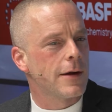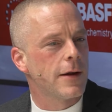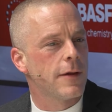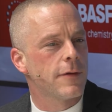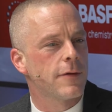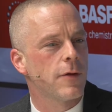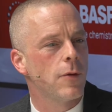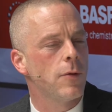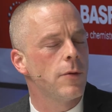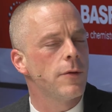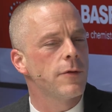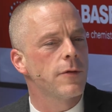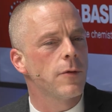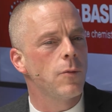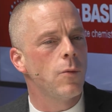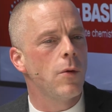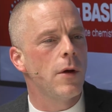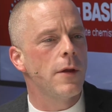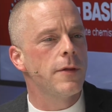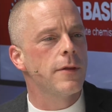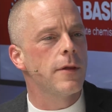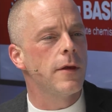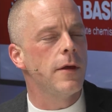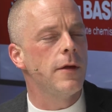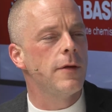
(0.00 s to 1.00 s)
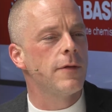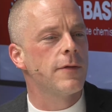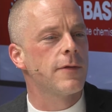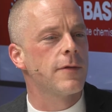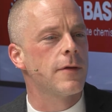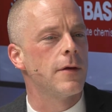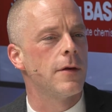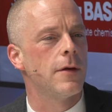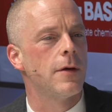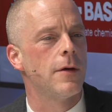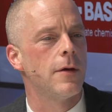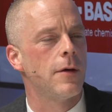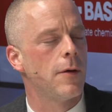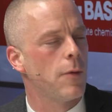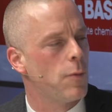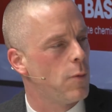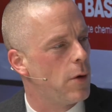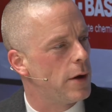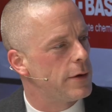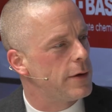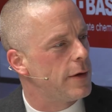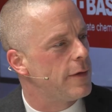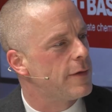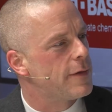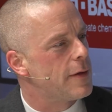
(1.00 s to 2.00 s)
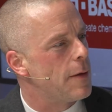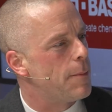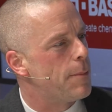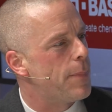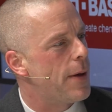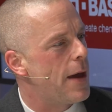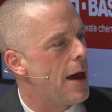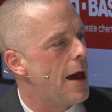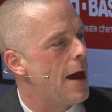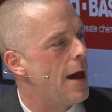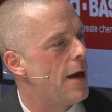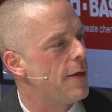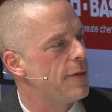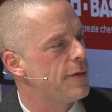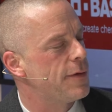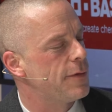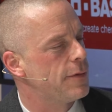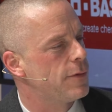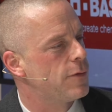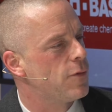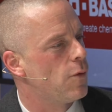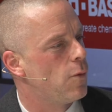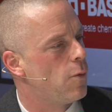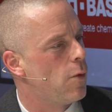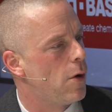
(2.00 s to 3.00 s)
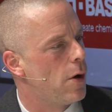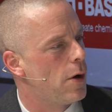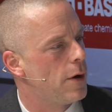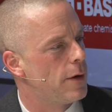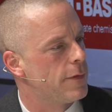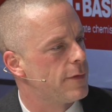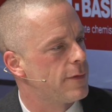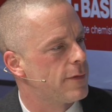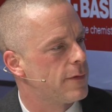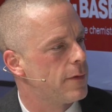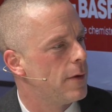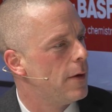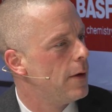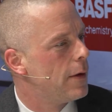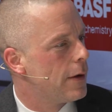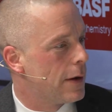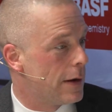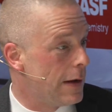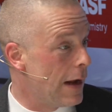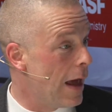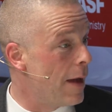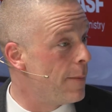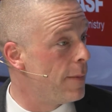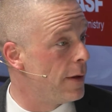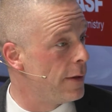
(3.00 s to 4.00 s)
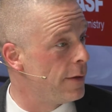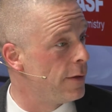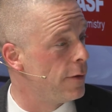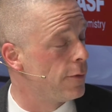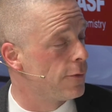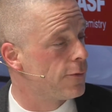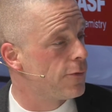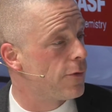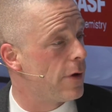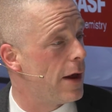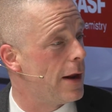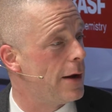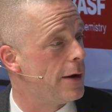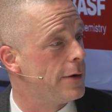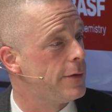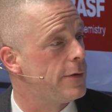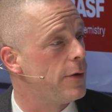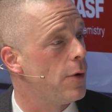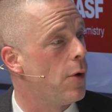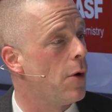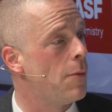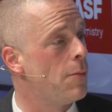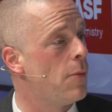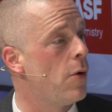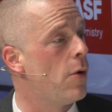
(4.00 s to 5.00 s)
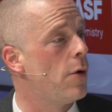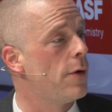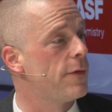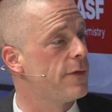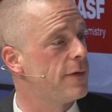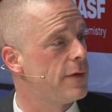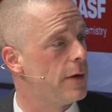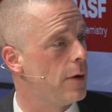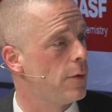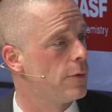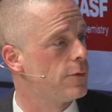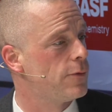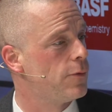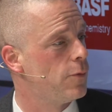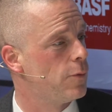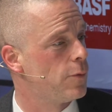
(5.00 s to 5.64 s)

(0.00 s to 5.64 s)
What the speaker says: So what is the path towards climate neutrality or more CO2